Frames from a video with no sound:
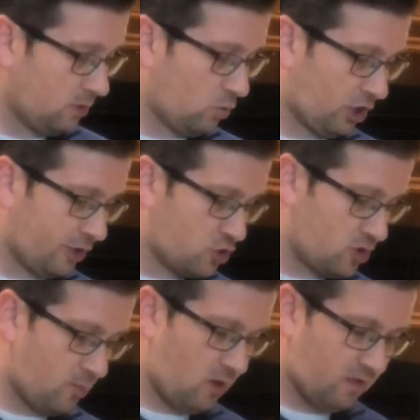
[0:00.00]
We're going to
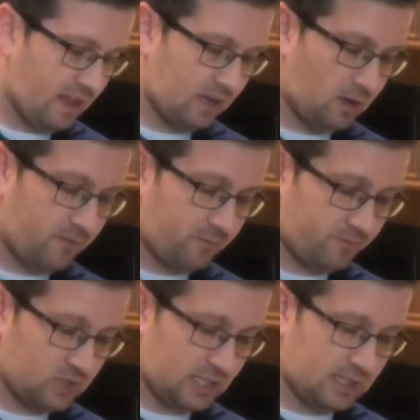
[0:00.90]
trim all that
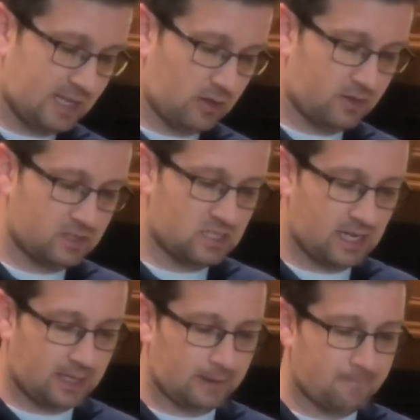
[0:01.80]
up to get down to the
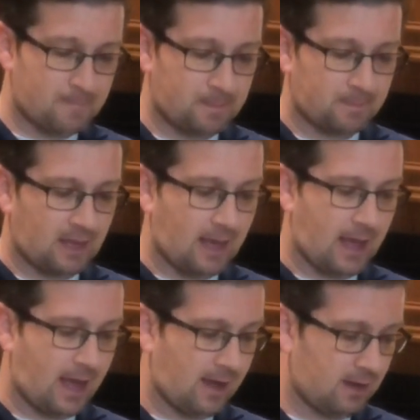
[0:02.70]
steak.
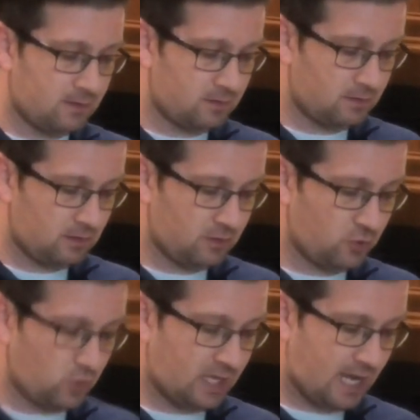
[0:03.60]
And
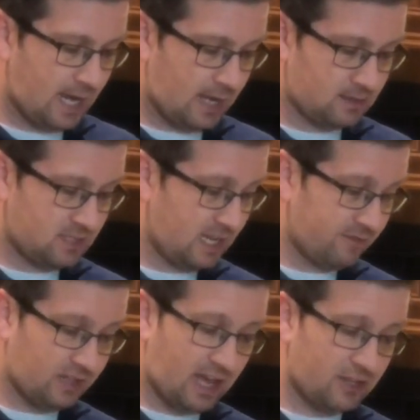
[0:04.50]
you can
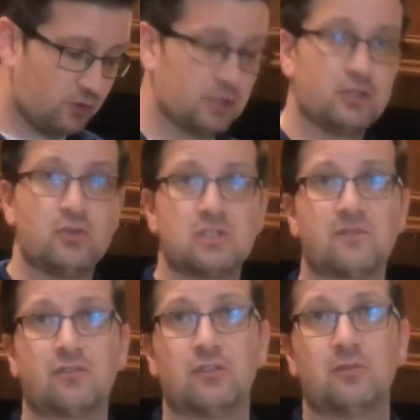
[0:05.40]
save that. You can use
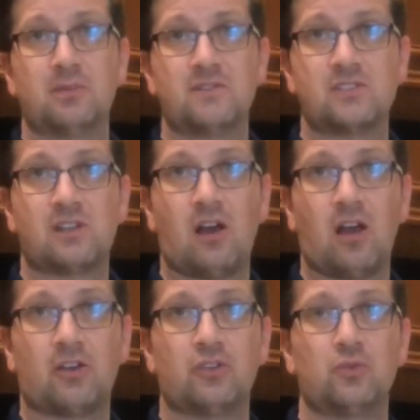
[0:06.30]
it for beef
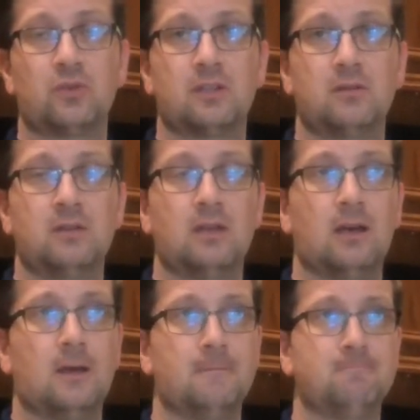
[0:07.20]
stock. You can
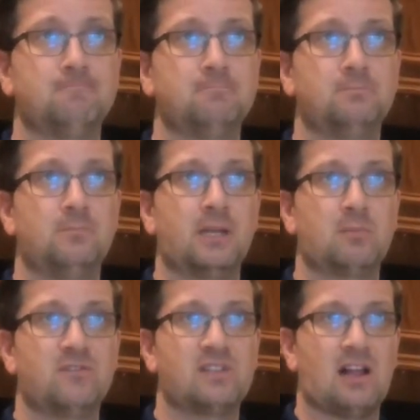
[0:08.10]
make
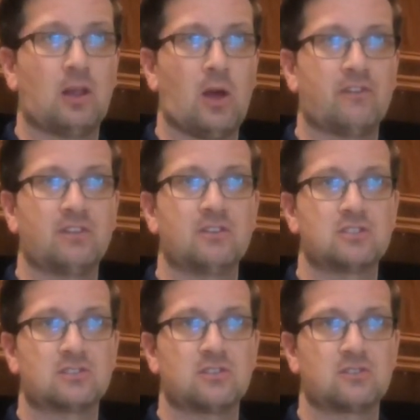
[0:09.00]
beef tallow out of it.
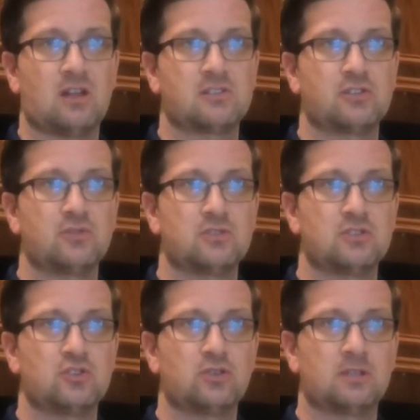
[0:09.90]
There's lots of
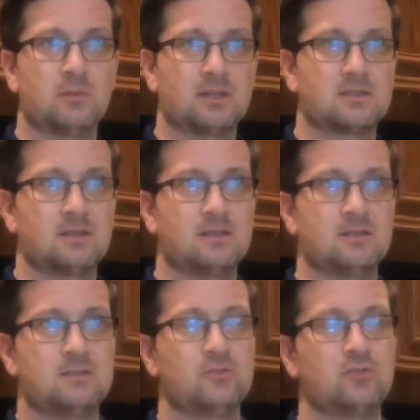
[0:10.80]
uses. You can mix it
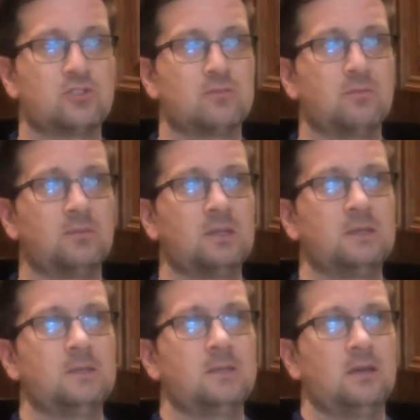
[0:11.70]
into some
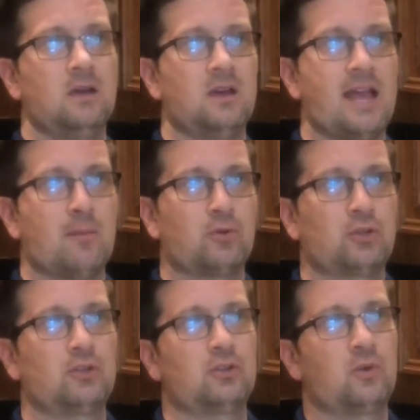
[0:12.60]

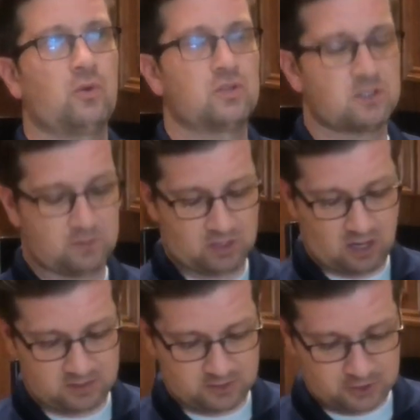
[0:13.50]
hamburger or some
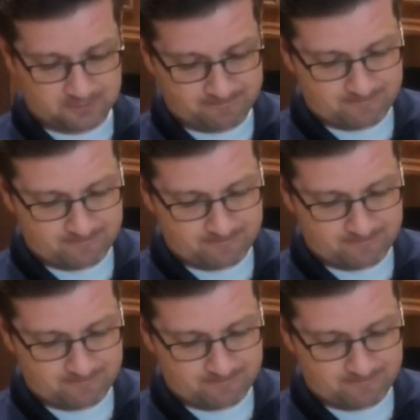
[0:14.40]
sausage.